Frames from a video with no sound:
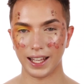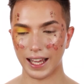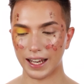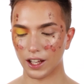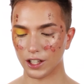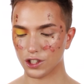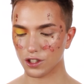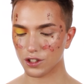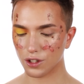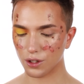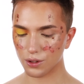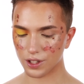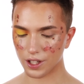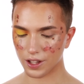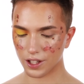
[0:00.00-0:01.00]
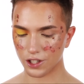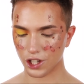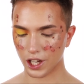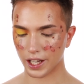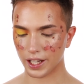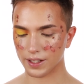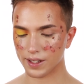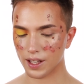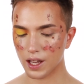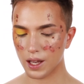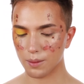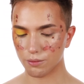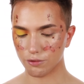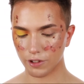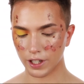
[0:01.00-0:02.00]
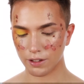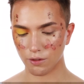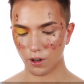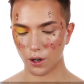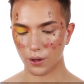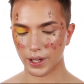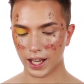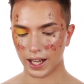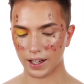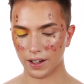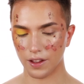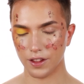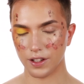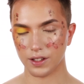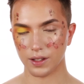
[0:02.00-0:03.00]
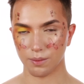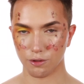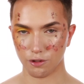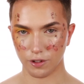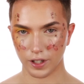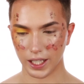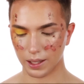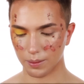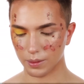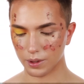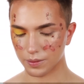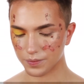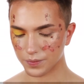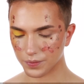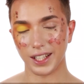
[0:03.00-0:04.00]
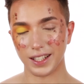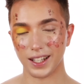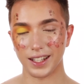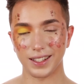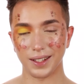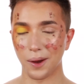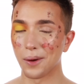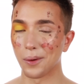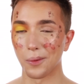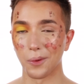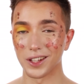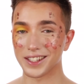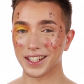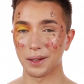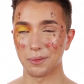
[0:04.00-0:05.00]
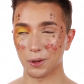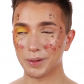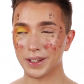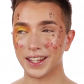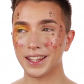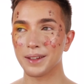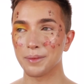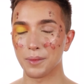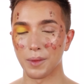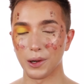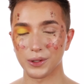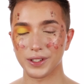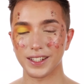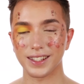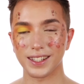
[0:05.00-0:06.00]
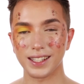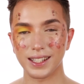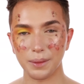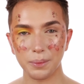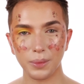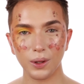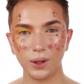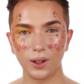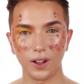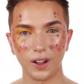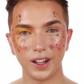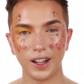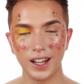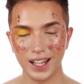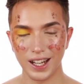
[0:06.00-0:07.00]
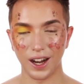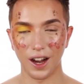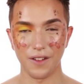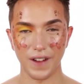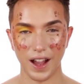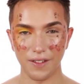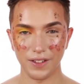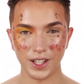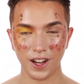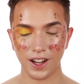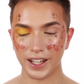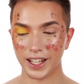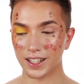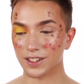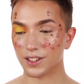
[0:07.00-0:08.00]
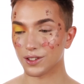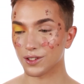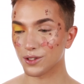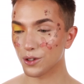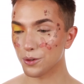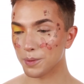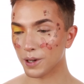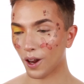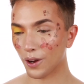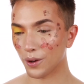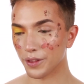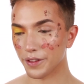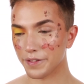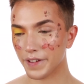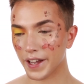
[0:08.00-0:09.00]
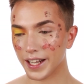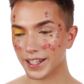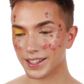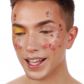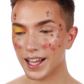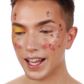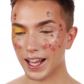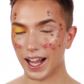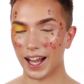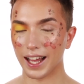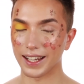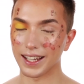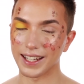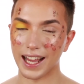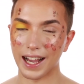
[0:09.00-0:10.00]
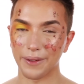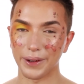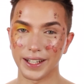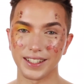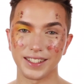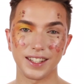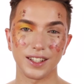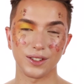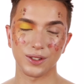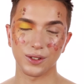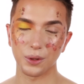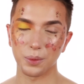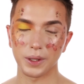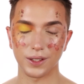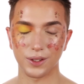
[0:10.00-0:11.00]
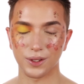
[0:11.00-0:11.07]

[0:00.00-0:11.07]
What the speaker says: and I just used the shades Brick Road and The Supreme. This is, once again, probably the most simple look I've ever done. It's super light on the face, and now it's super